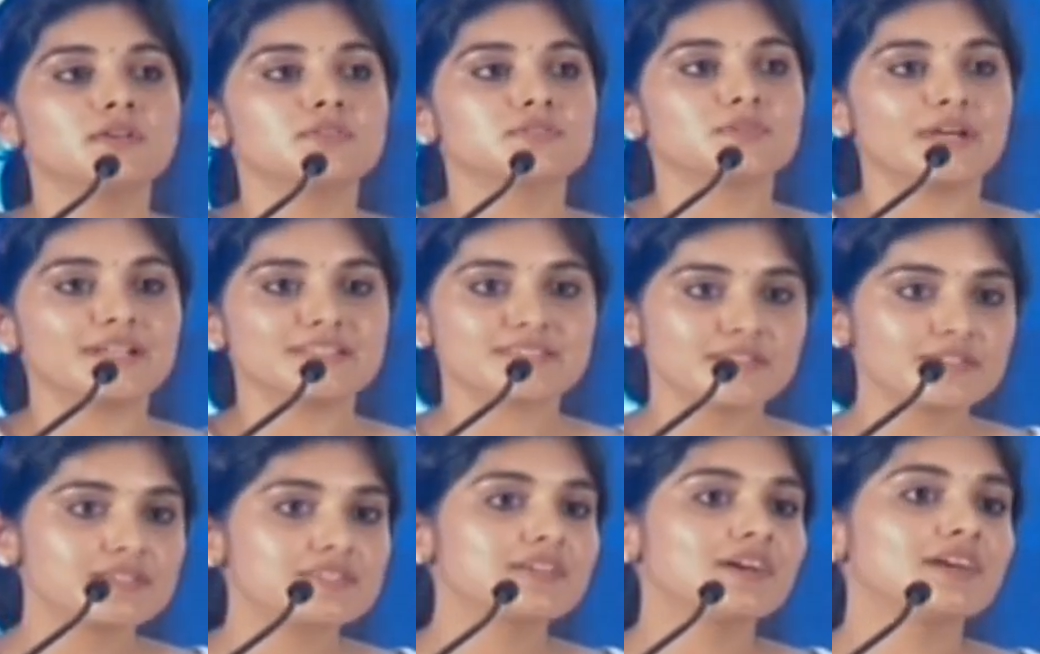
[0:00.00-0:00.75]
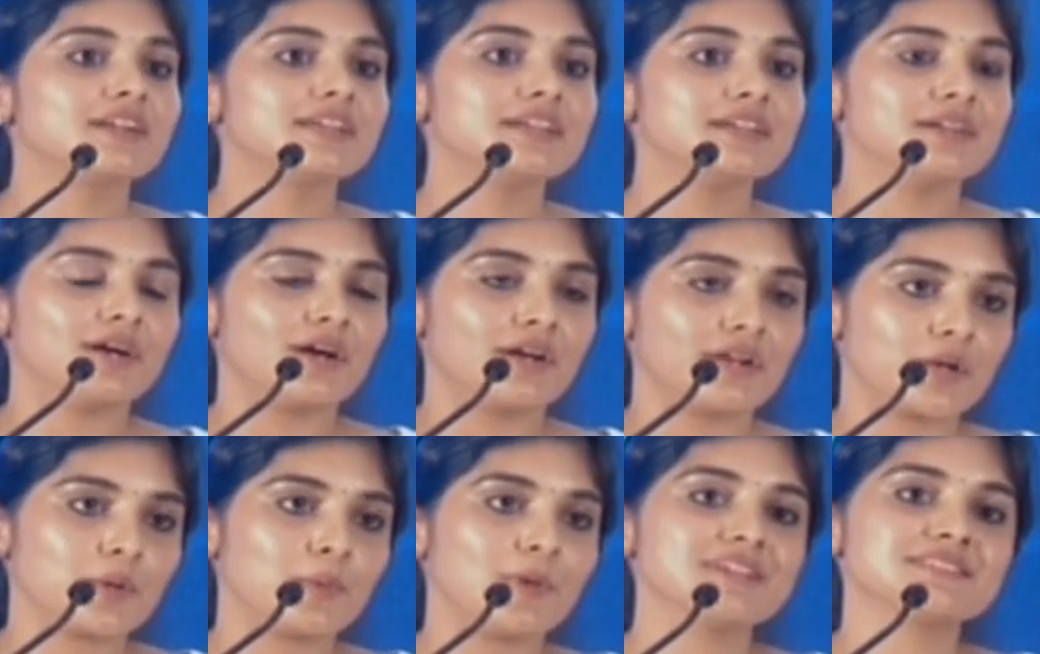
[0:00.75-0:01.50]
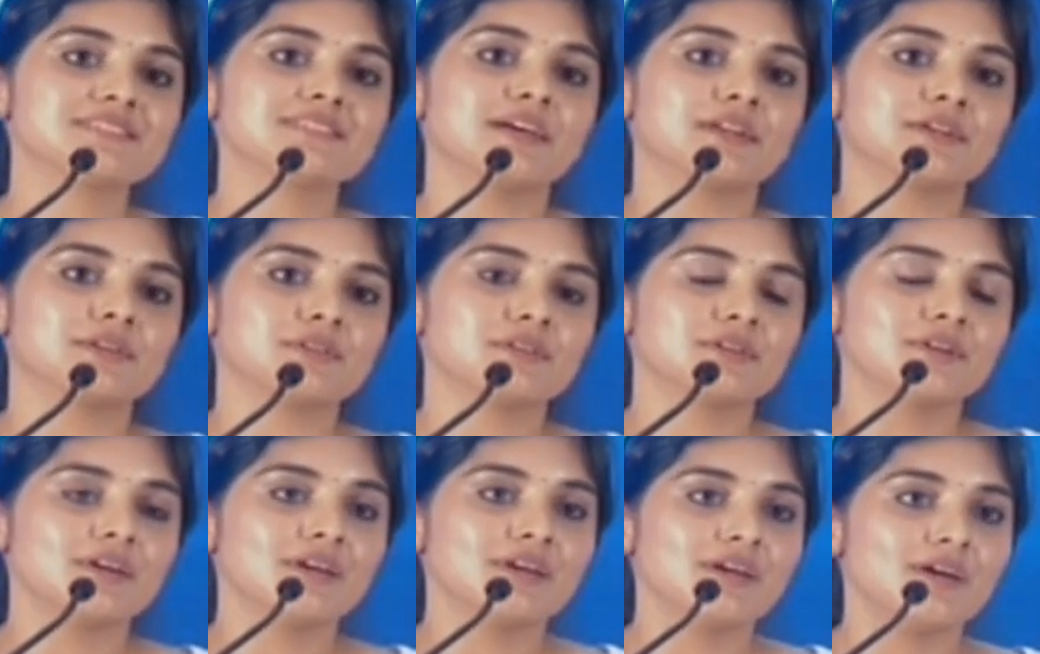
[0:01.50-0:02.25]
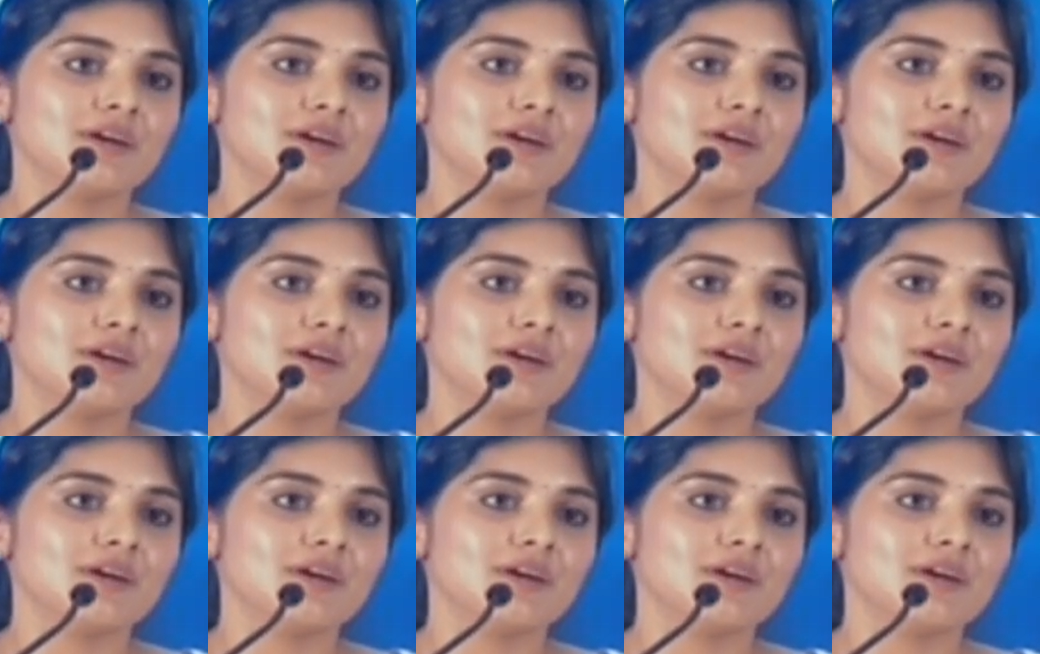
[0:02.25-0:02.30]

So I sincerely request that